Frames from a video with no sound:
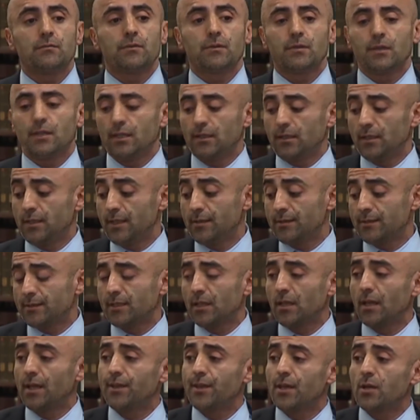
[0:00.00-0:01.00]
It is
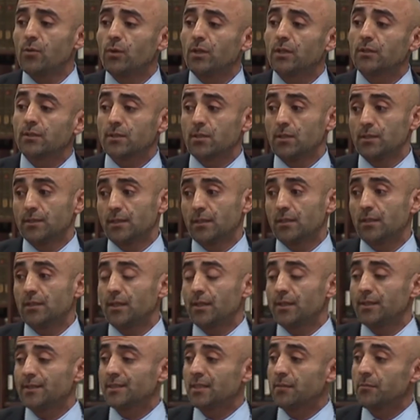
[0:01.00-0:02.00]
still, I think, what it's
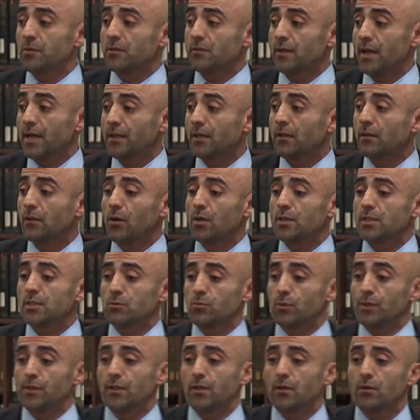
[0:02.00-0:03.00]
considered in its democratic
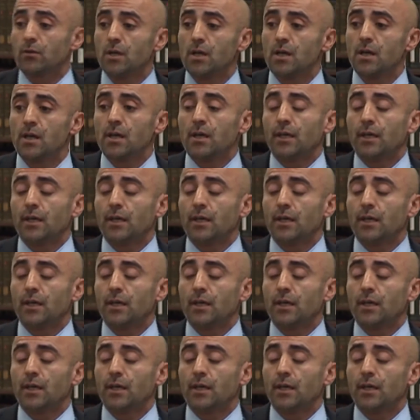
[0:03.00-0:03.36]
launch window.